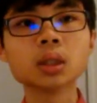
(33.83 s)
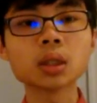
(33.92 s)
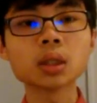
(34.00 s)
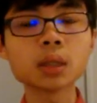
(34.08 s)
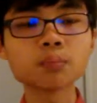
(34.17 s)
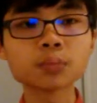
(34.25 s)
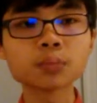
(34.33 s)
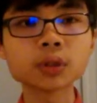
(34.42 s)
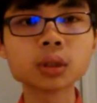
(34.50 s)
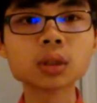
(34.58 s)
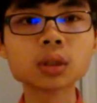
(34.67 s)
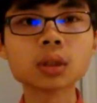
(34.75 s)
Yep.
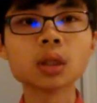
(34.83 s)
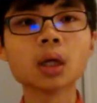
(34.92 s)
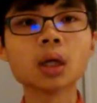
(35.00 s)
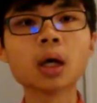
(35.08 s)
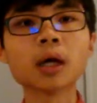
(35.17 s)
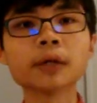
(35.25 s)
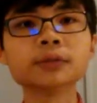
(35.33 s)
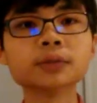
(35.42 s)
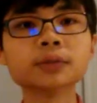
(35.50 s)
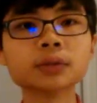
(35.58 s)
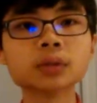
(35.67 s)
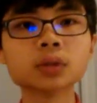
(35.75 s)

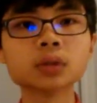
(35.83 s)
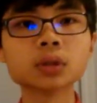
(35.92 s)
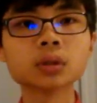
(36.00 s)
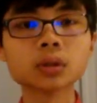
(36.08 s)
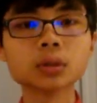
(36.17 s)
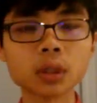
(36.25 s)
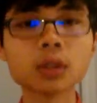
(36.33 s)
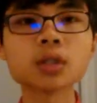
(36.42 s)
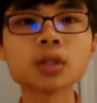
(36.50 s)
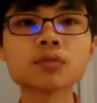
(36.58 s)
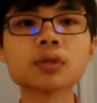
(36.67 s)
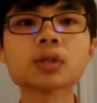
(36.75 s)
And in
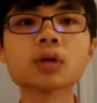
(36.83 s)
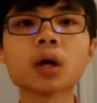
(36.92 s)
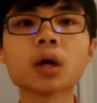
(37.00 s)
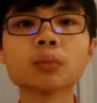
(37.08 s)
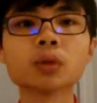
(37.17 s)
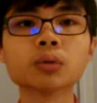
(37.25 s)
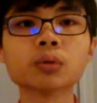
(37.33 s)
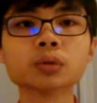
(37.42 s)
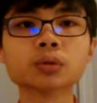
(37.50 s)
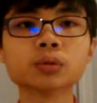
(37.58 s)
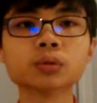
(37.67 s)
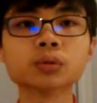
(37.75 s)
this video I'm going
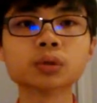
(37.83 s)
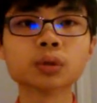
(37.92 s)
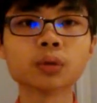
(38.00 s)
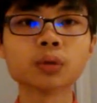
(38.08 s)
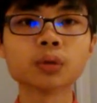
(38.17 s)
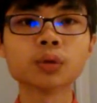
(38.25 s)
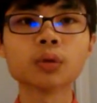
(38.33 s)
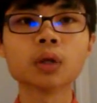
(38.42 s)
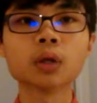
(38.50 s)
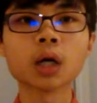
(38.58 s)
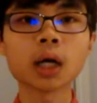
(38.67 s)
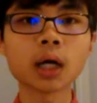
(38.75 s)
to show you
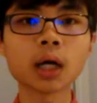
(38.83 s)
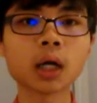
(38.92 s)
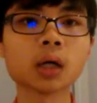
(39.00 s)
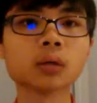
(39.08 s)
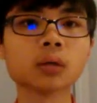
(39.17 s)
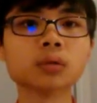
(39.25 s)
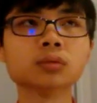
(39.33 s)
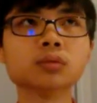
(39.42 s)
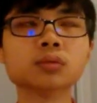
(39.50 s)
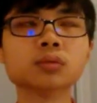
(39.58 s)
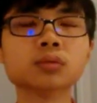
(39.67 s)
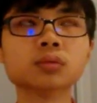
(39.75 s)
how
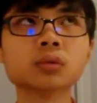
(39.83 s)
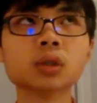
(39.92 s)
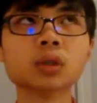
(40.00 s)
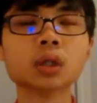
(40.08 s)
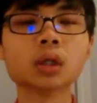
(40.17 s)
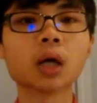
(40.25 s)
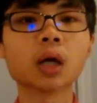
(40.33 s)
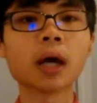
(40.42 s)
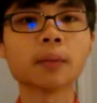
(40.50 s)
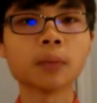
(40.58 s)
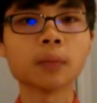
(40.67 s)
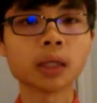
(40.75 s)

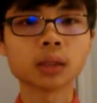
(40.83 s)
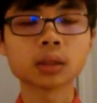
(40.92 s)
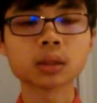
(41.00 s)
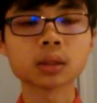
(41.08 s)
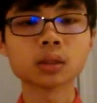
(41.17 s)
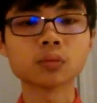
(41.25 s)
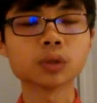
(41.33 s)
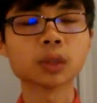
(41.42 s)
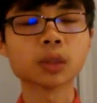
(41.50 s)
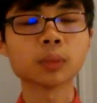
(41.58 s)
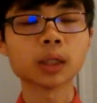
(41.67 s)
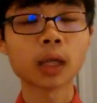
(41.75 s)
I make,
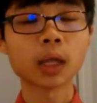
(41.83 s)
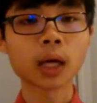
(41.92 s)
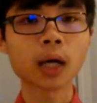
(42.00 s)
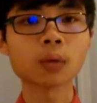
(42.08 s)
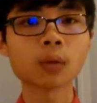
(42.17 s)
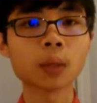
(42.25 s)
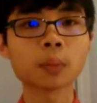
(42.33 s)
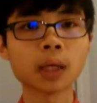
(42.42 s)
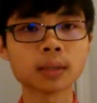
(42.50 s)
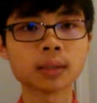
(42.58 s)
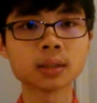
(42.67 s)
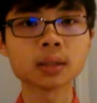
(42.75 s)
which I mean how I
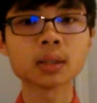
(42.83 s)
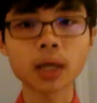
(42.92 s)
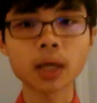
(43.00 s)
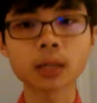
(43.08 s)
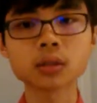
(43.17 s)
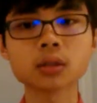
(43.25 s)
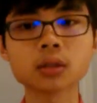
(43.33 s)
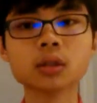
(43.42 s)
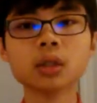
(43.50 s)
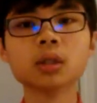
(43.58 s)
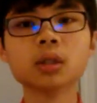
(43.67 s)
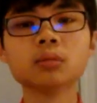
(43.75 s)
made that
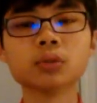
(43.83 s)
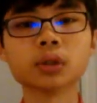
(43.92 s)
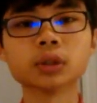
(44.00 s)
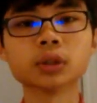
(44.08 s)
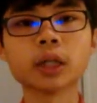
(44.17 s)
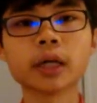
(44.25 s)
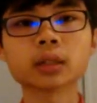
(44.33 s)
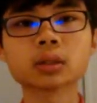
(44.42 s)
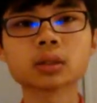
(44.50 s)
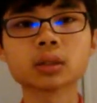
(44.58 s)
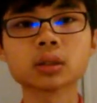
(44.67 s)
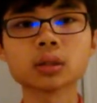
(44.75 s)
project.